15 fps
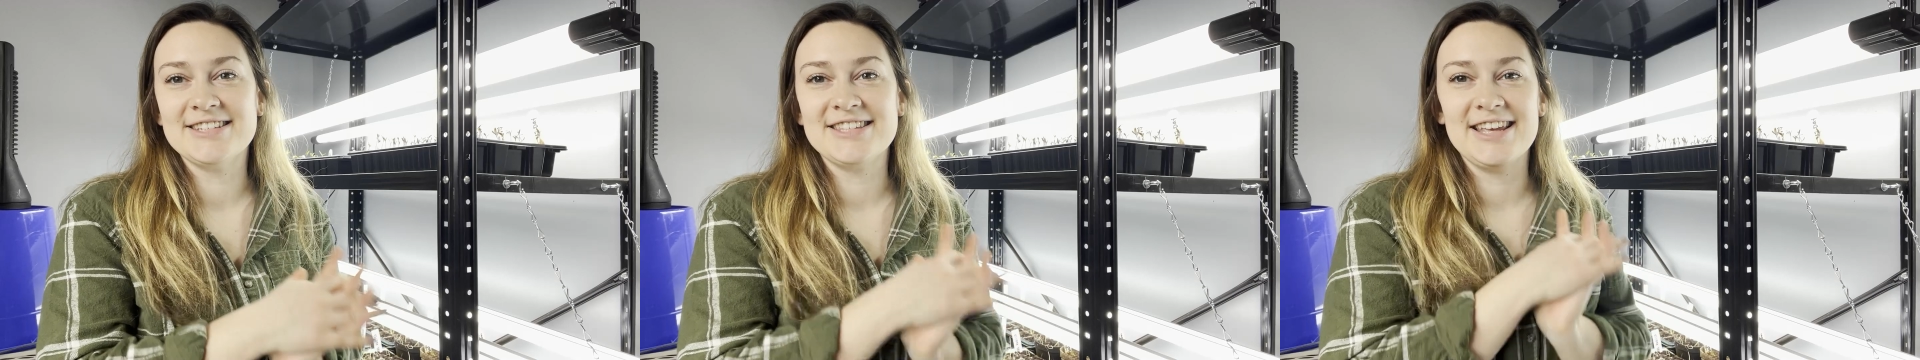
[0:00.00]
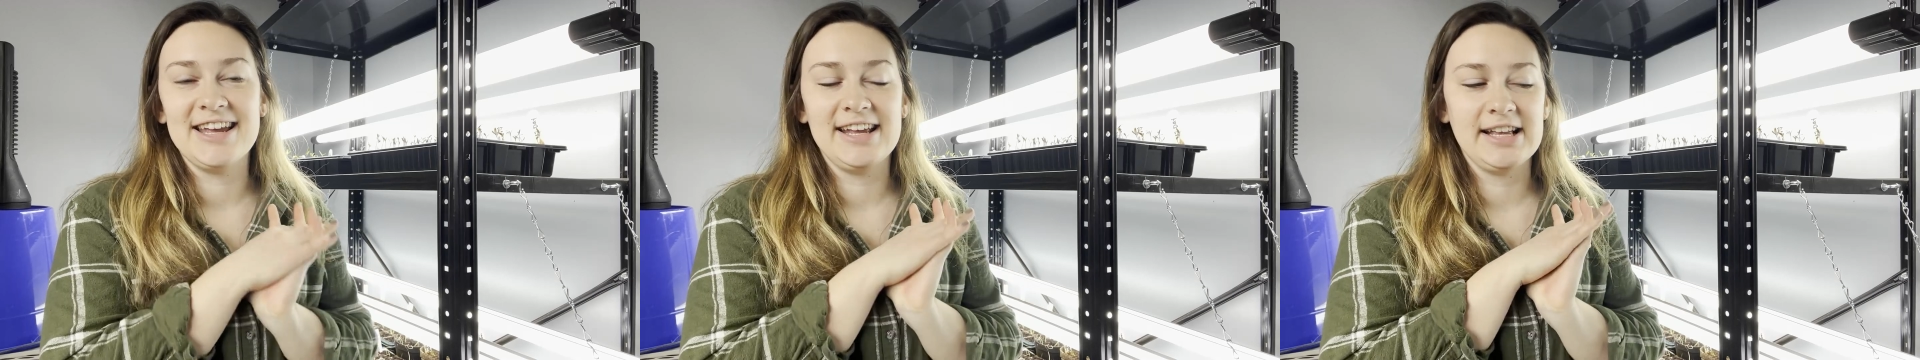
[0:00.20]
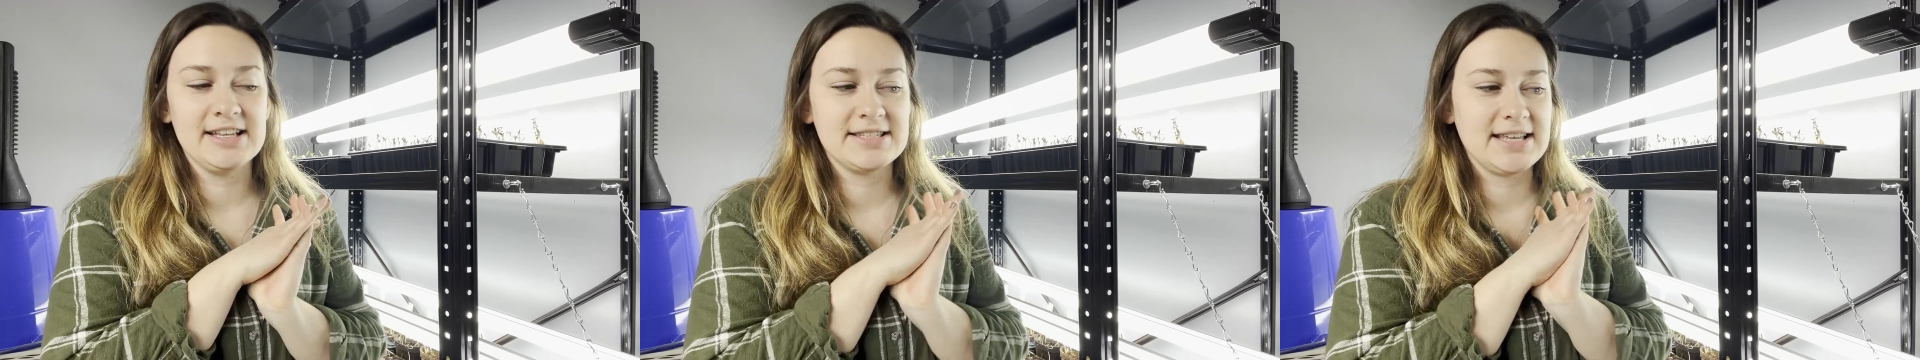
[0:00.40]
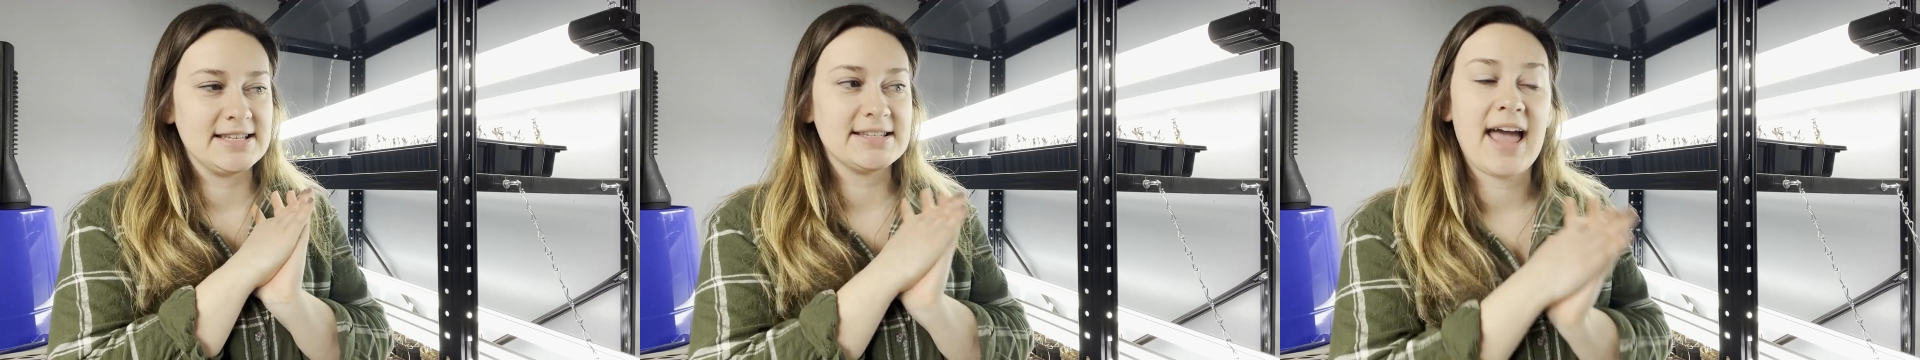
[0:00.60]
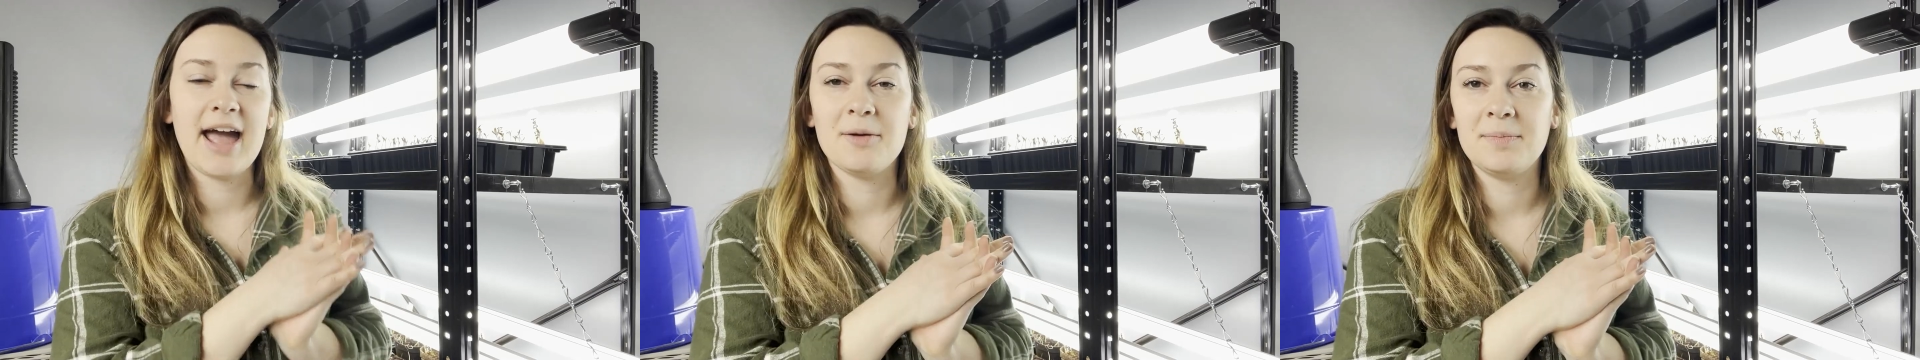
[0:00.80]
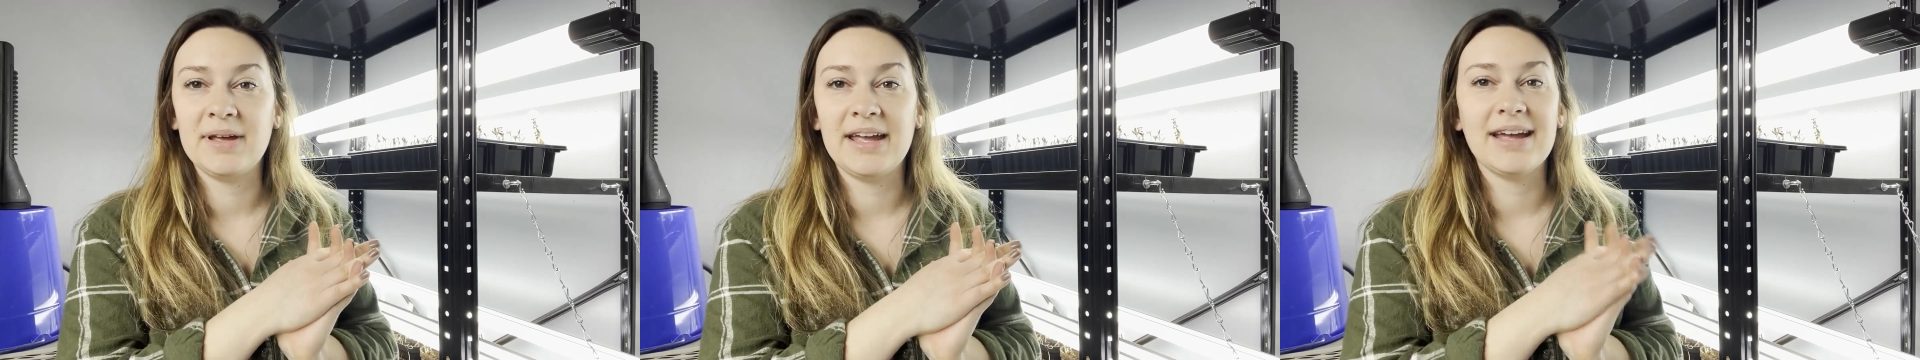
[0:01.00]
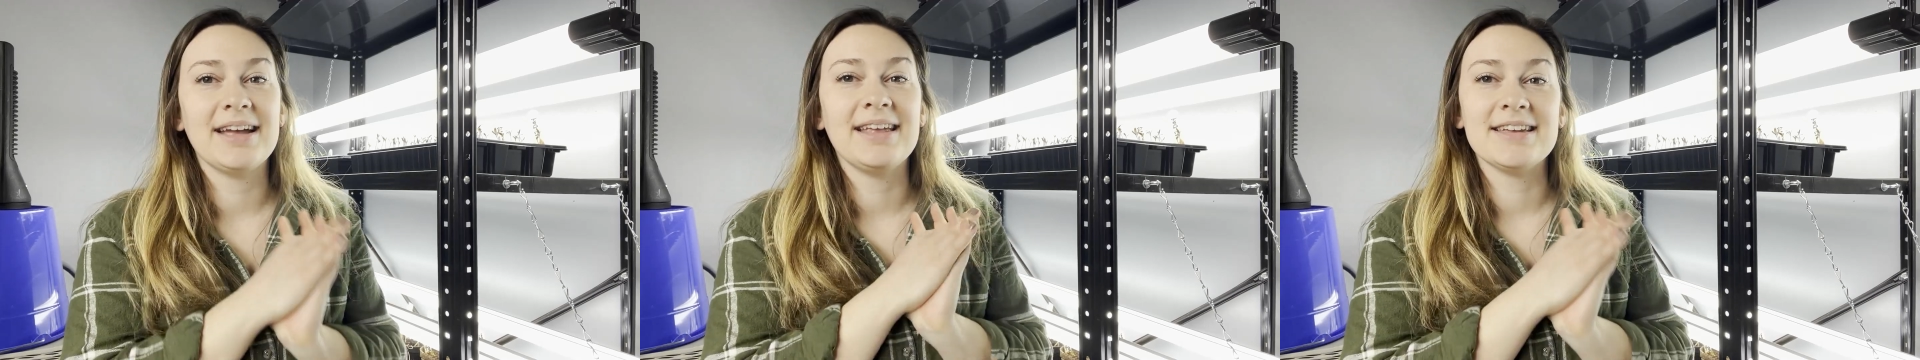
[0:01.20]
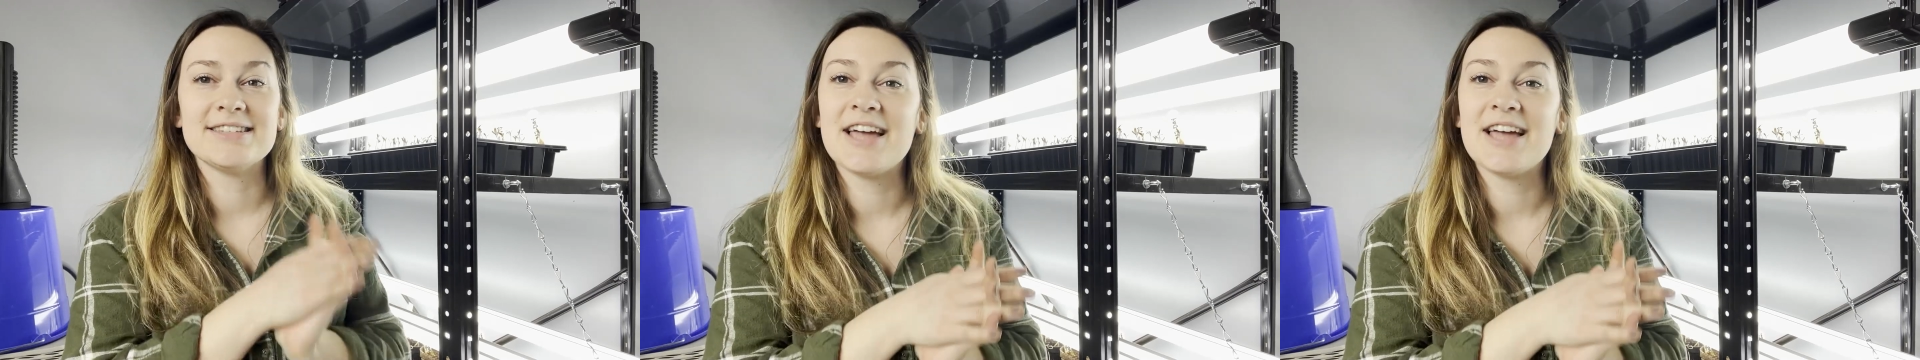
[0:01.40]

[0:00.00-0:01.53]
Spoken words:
things as happy and as